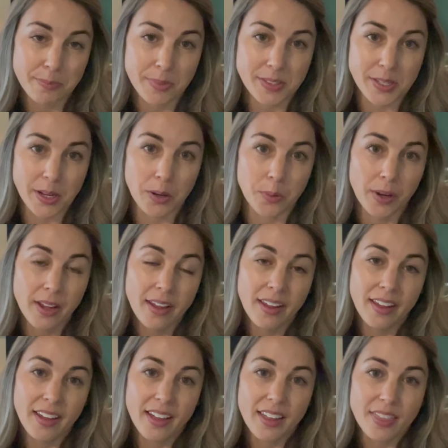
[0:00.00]
So
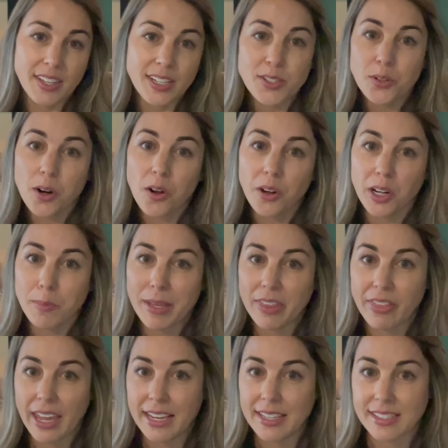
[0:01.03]
these are all going to be
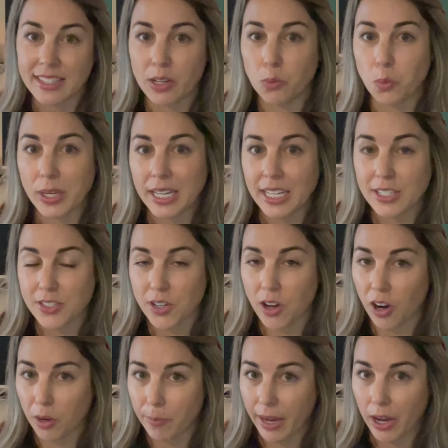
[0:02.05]
things that we need to
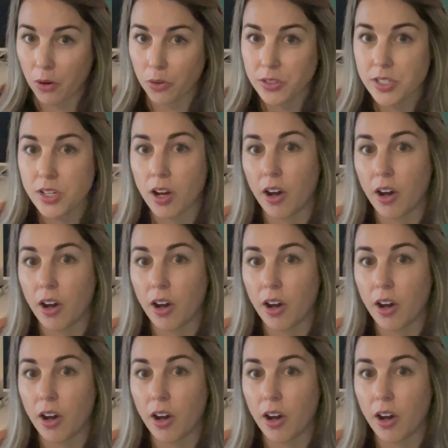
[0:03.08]
talk about